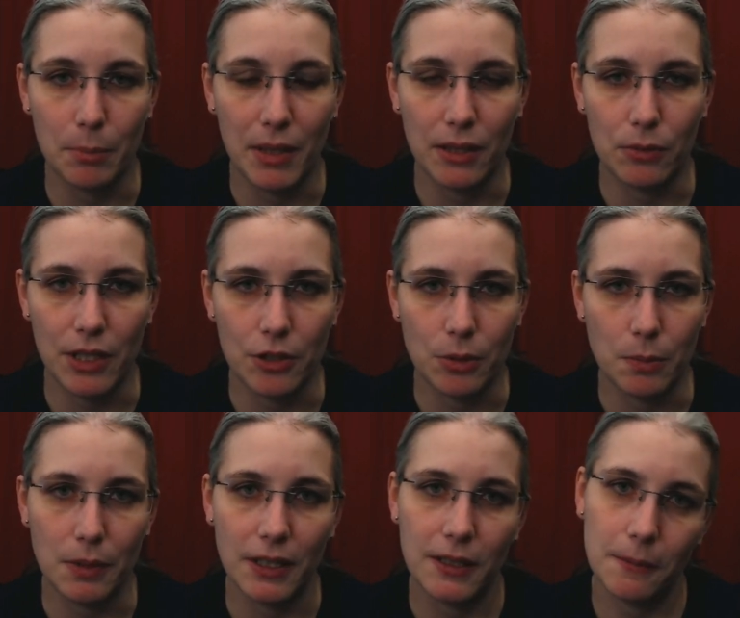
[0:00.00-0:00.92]

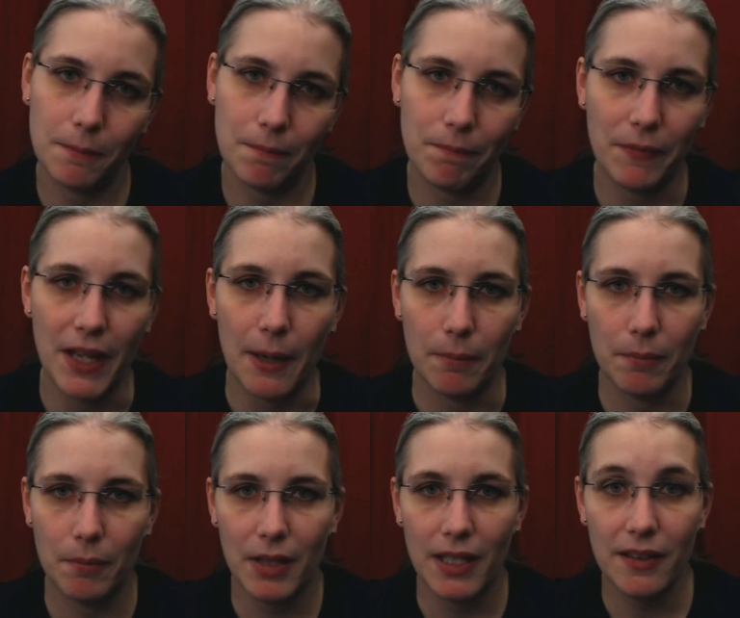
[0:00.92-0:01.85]
migration but yeah
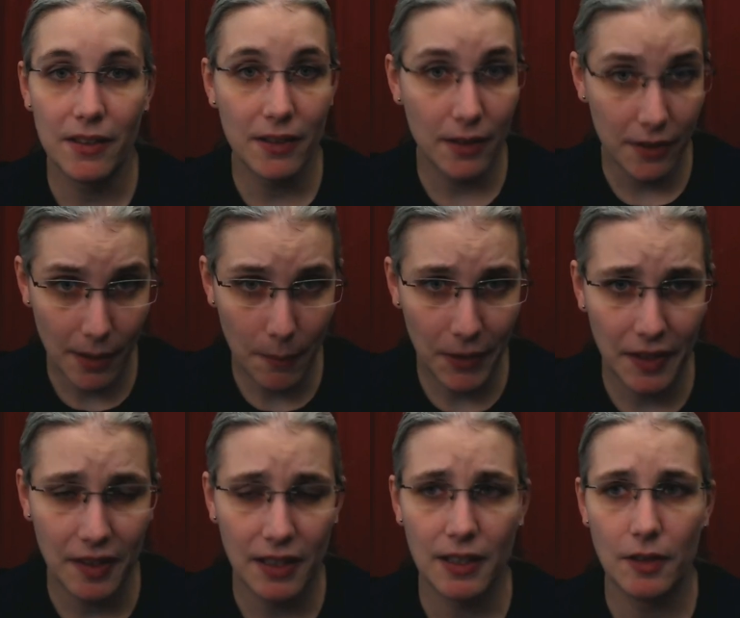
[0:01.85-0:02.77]
it's
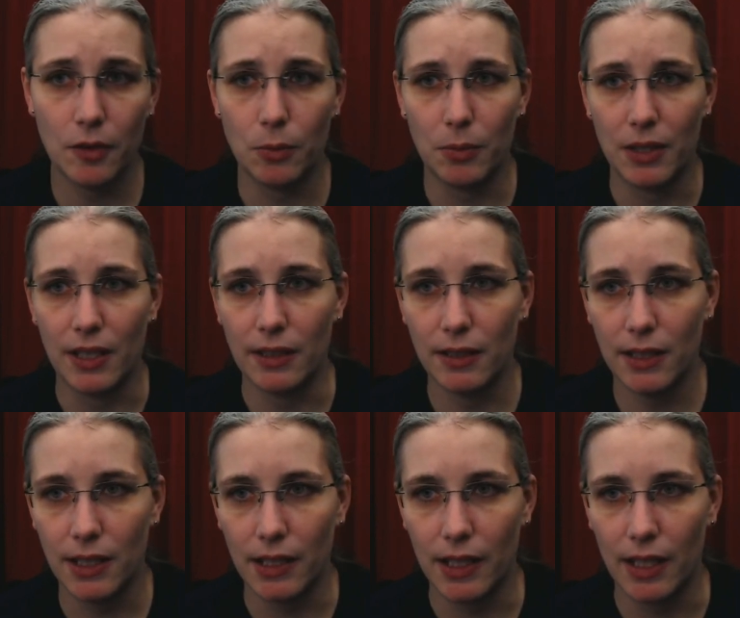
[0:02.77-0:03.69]
something that needs to be done
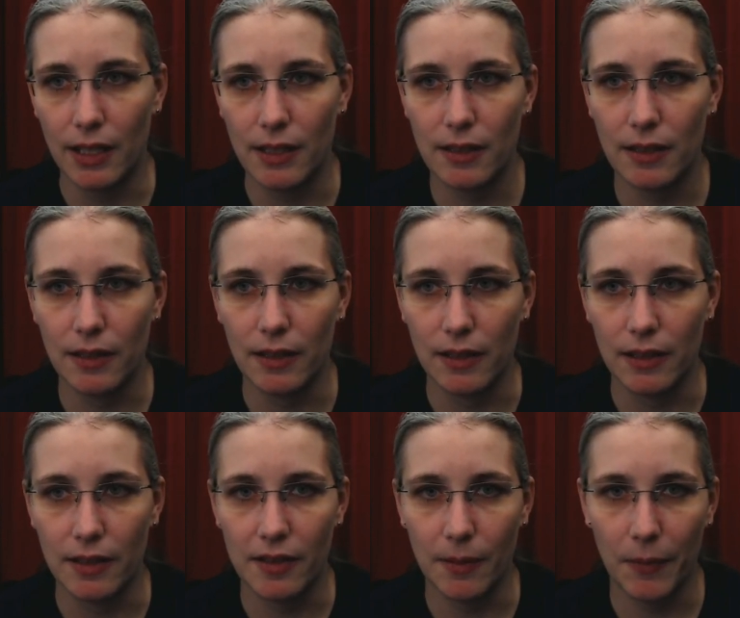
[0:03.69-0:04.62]
and
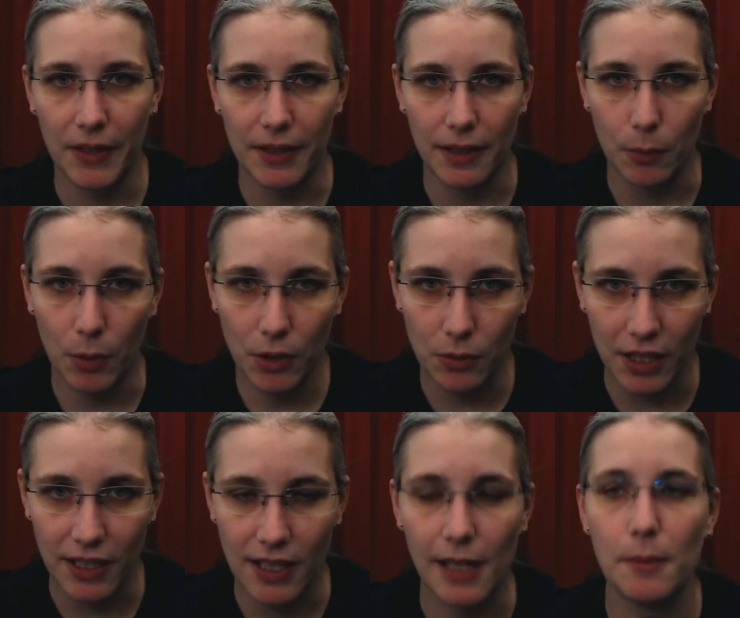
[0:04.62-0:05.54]
uh, it's something that I want to
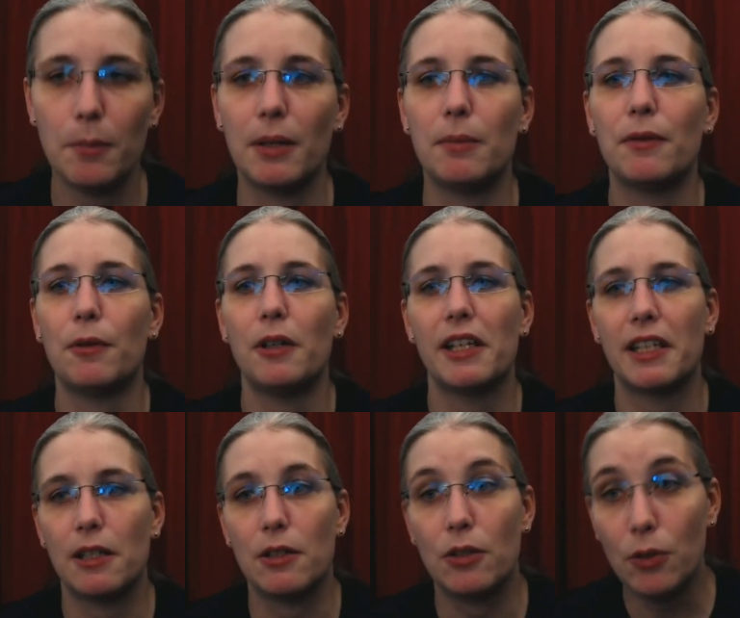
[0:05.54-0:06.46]
get done. But before I
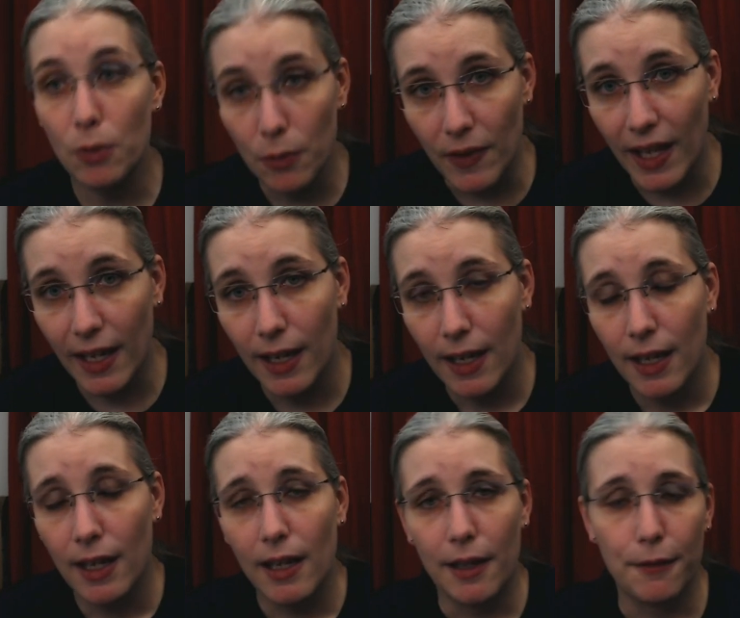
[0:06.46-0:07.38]
can do that,
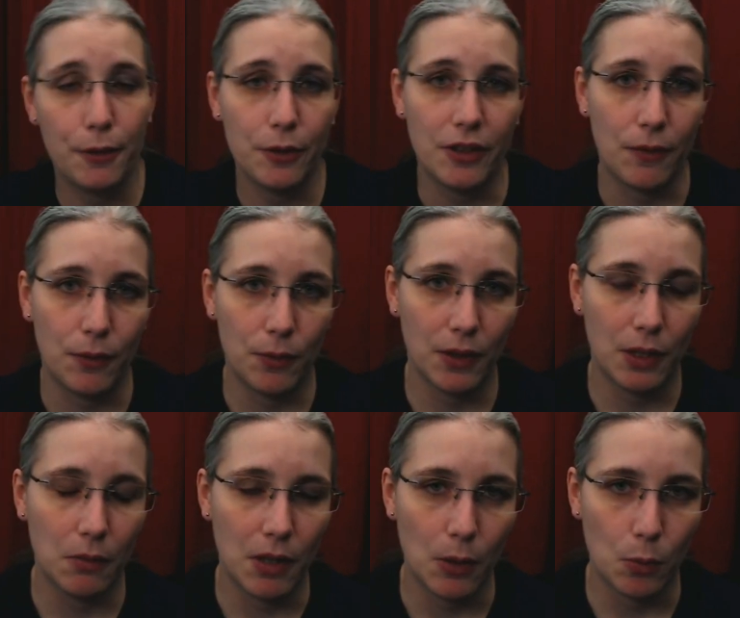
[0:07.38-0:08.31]
I first have to
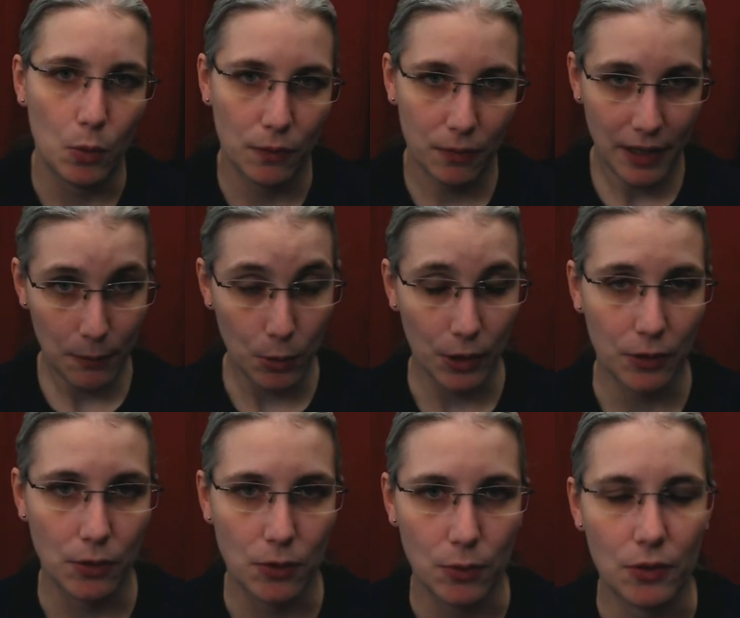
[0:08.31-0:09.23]
figure out what
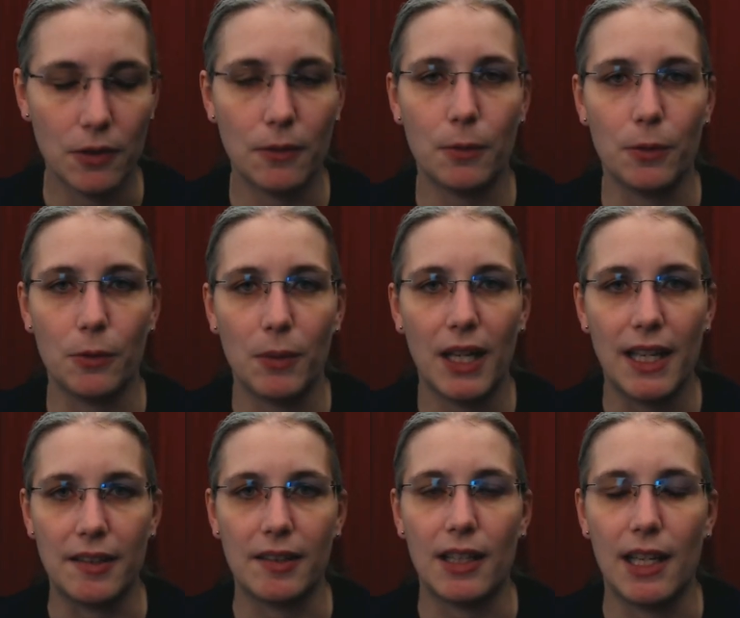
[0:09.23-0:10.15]
framework to use in the first
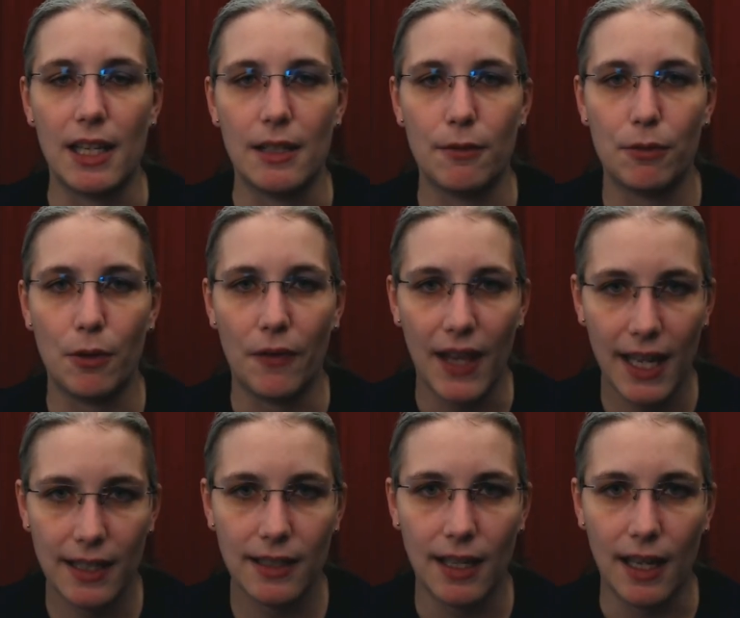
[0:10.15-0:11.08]
place. And for
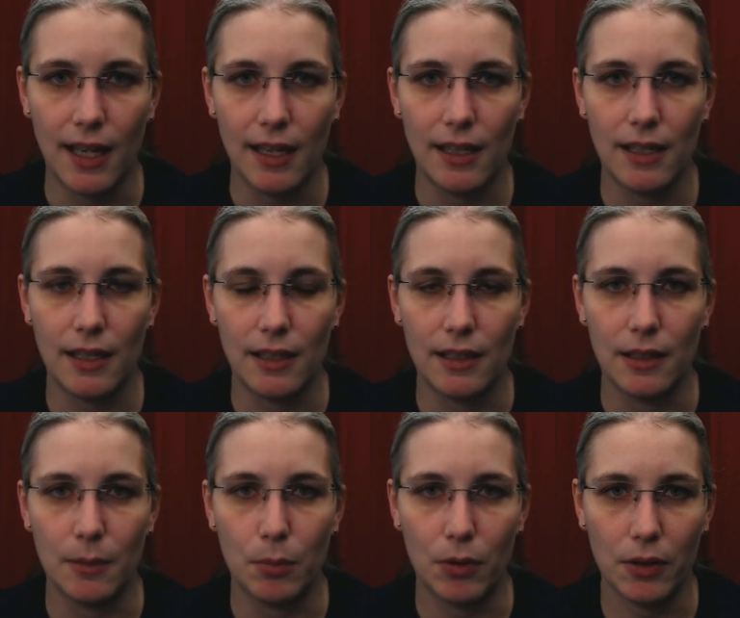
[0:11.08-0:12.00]
that, I
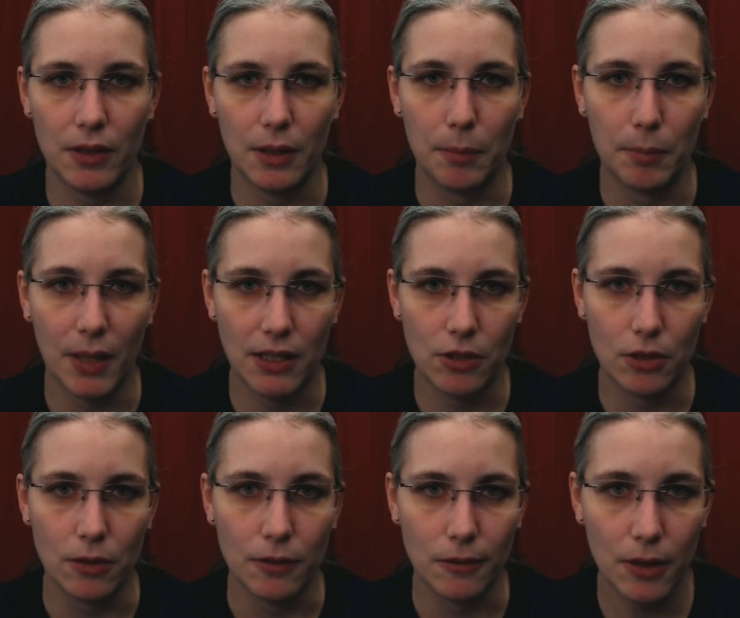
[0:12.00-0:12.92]
uh, bought a
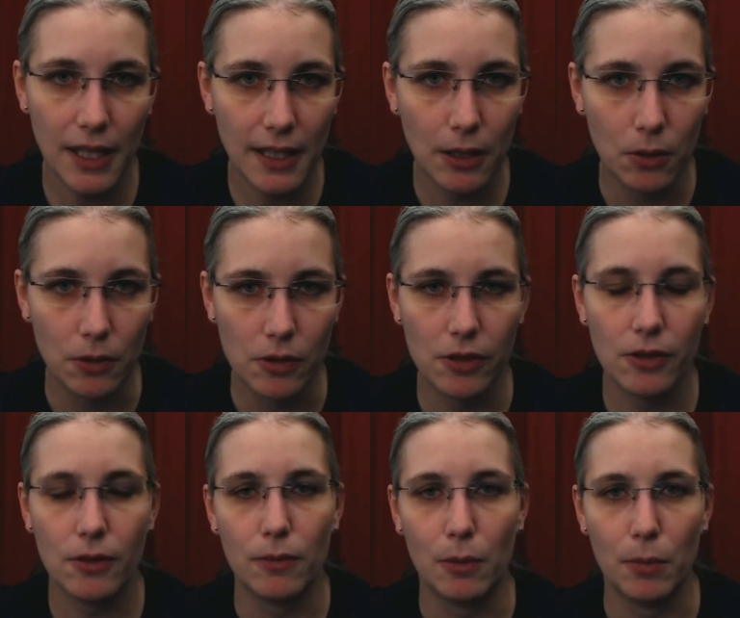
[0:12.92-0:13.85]
bunch of training
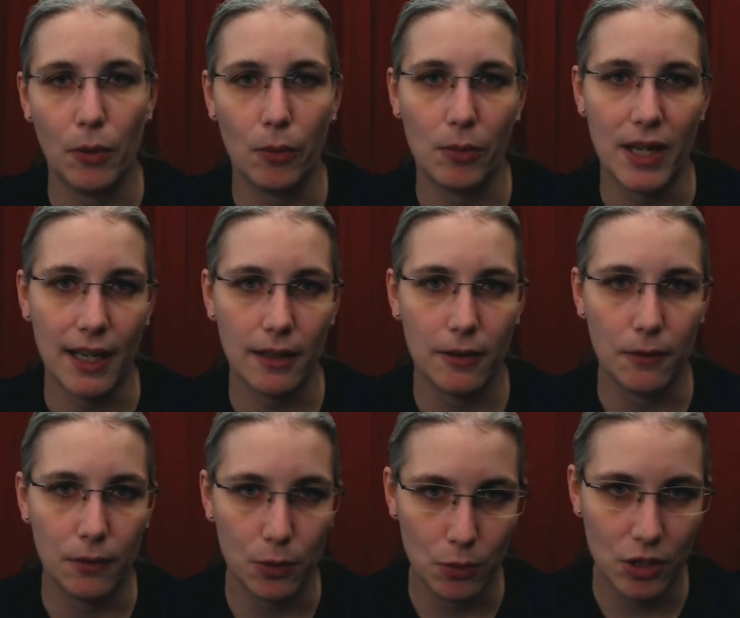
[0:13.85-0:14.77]
courses for both React
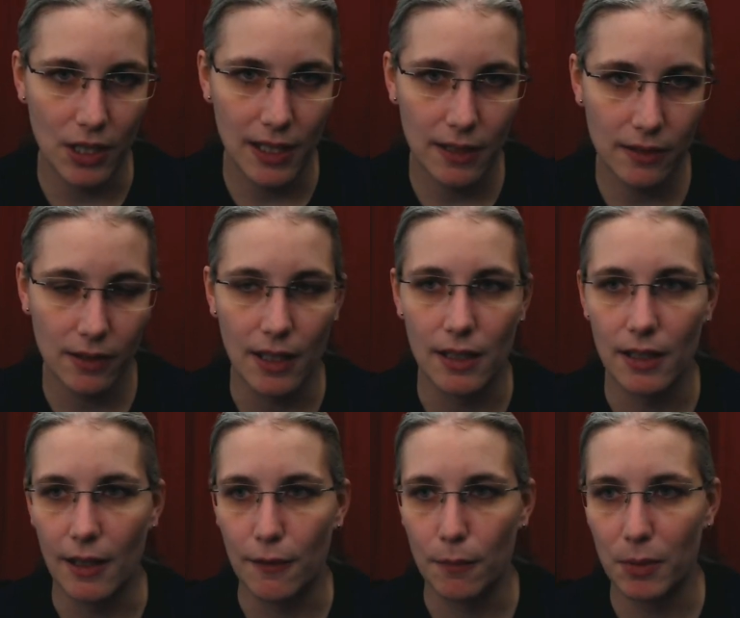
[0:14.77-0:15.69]
and Vue.js,
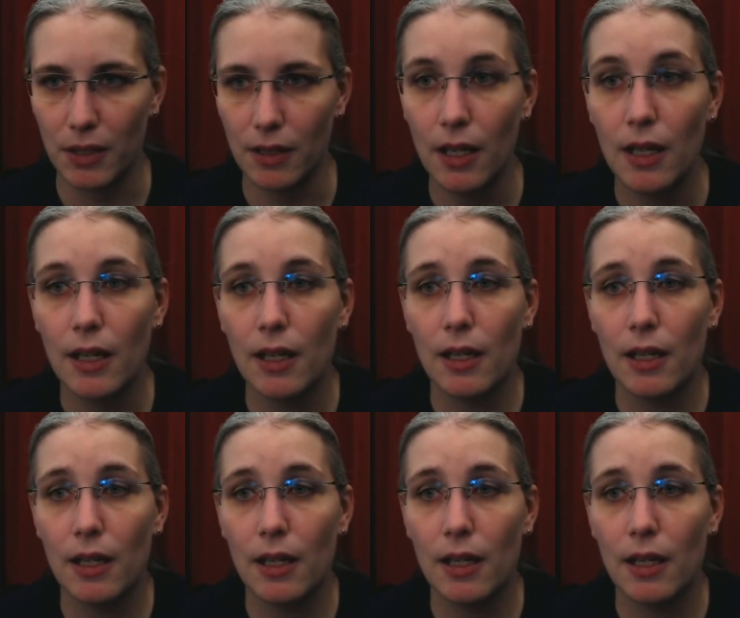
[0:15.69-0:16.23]
and I've been